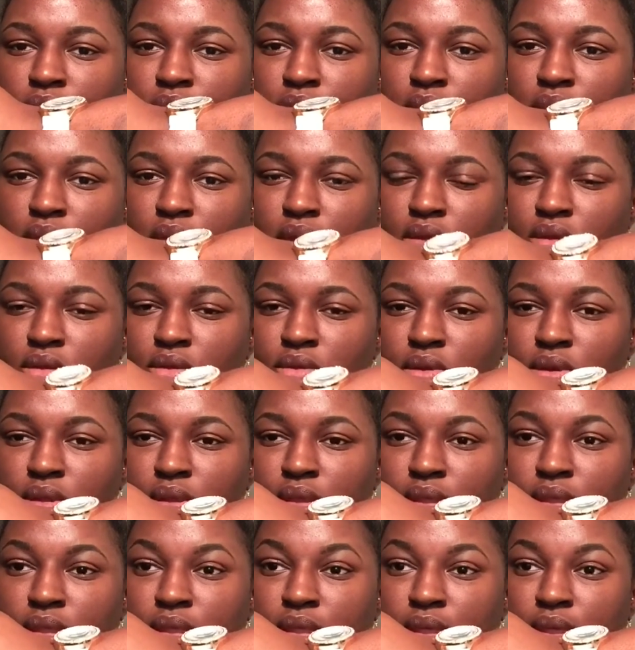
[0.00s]
And as you can
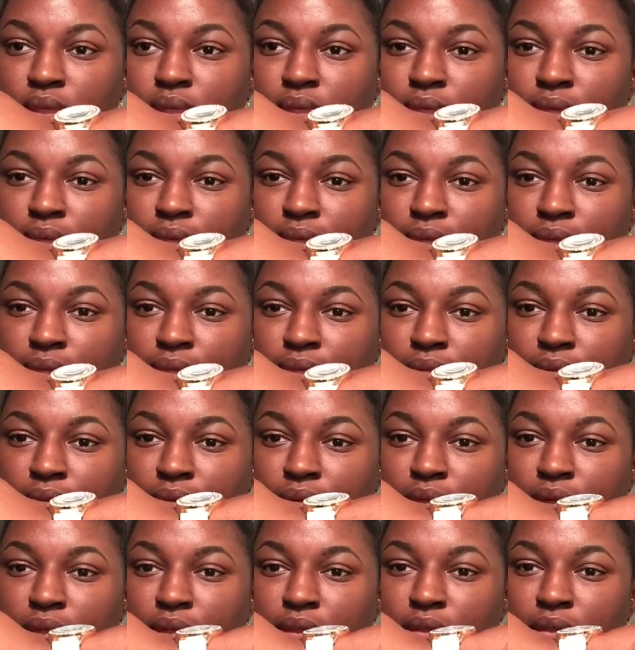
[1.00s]
see, like a lot
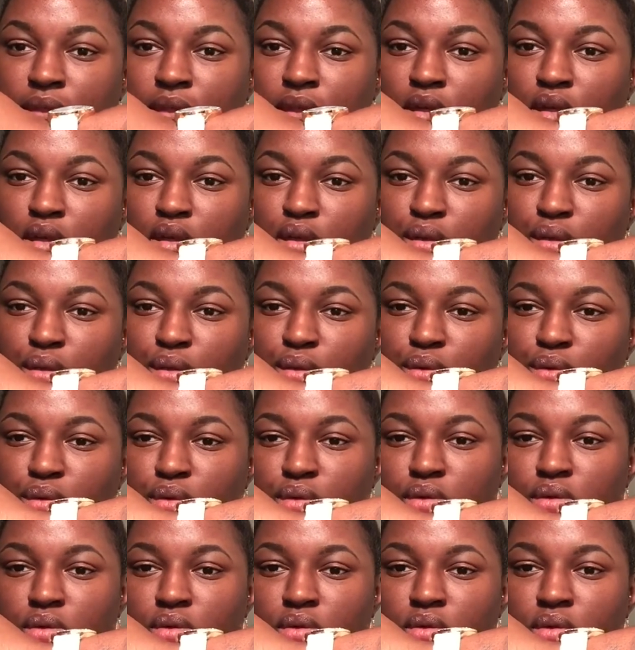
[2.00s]
of these
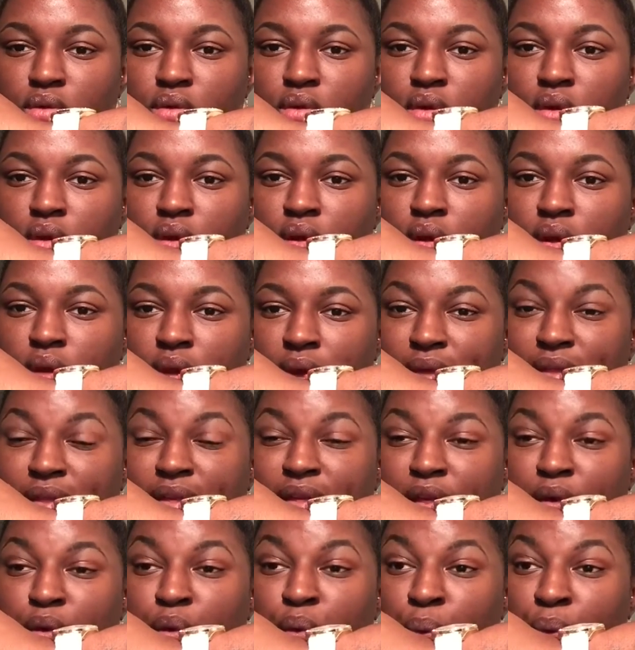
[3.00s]
colors, I
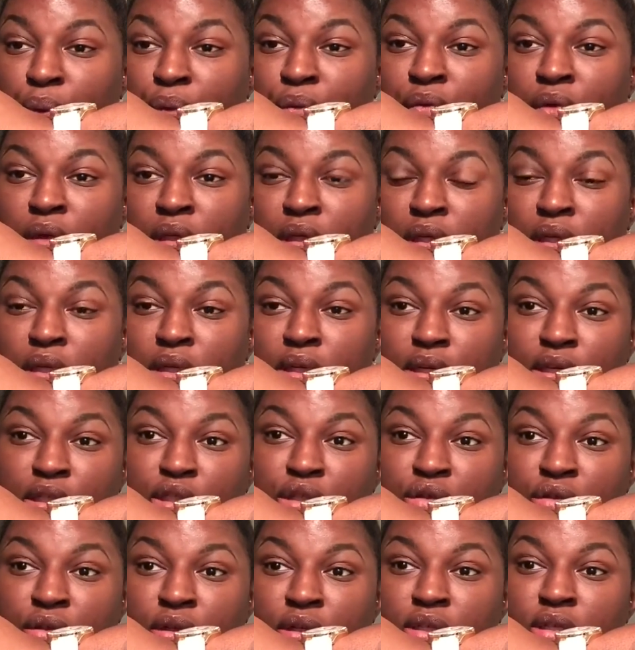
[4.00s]
think they'll work really good as
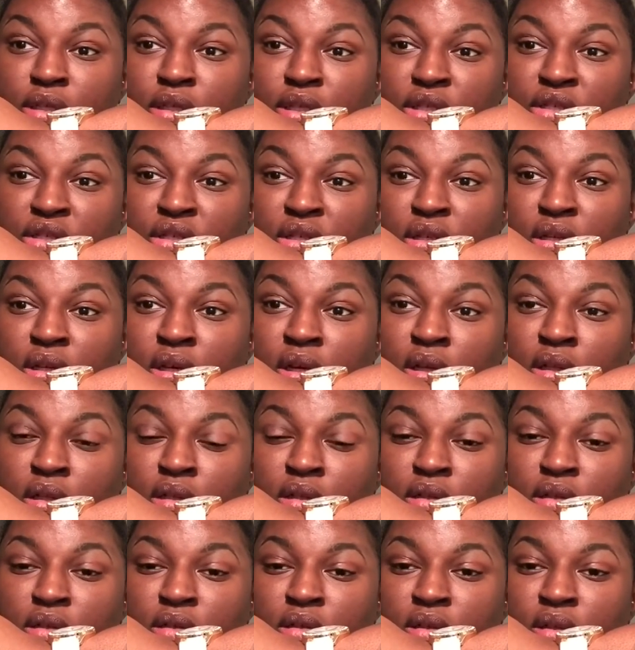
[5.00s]
transition
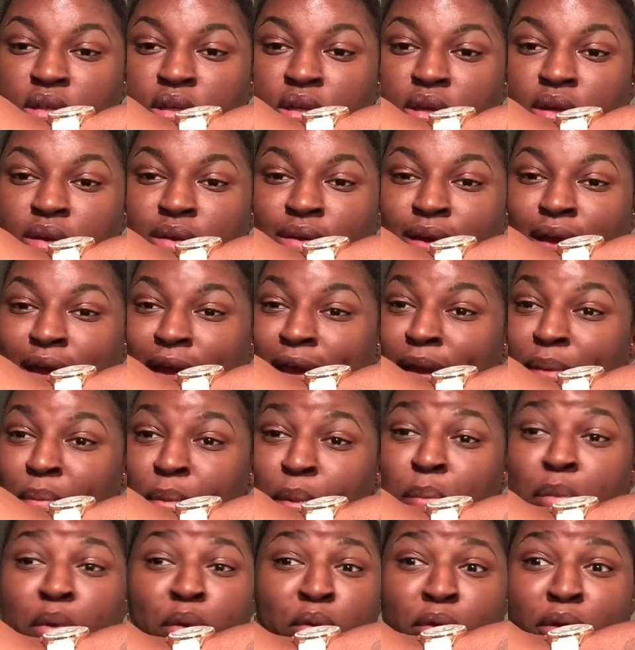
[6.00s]
colors. I am a
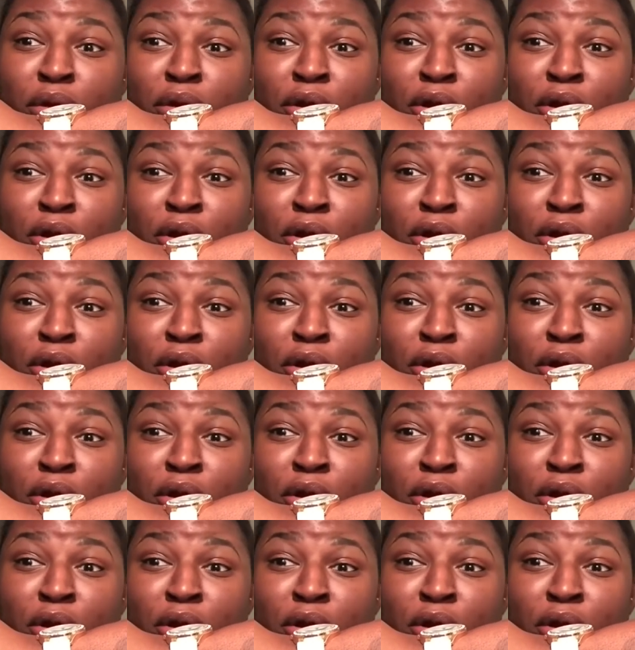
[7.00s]
mocha